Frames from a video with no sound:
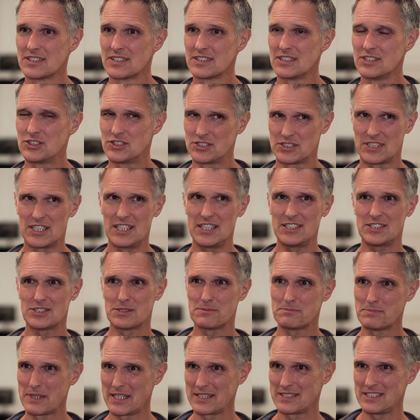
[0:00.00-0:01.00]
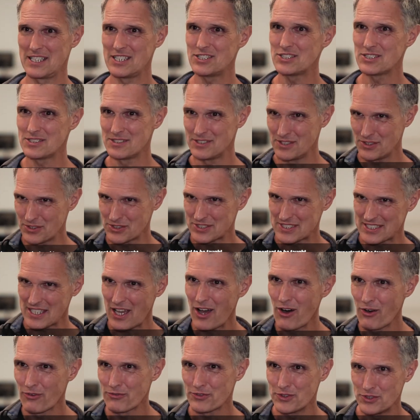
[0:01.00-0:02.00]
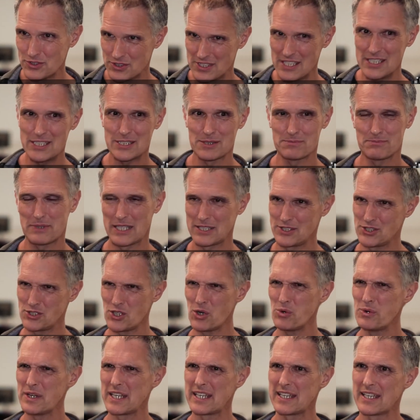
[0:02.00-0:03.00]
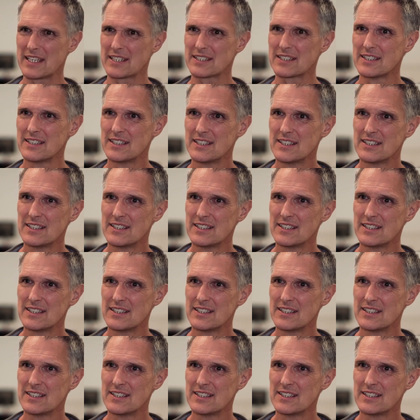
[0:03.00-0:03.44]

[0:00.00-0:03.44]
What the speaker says: You teach it by teaching yourself. You teach it by doing it.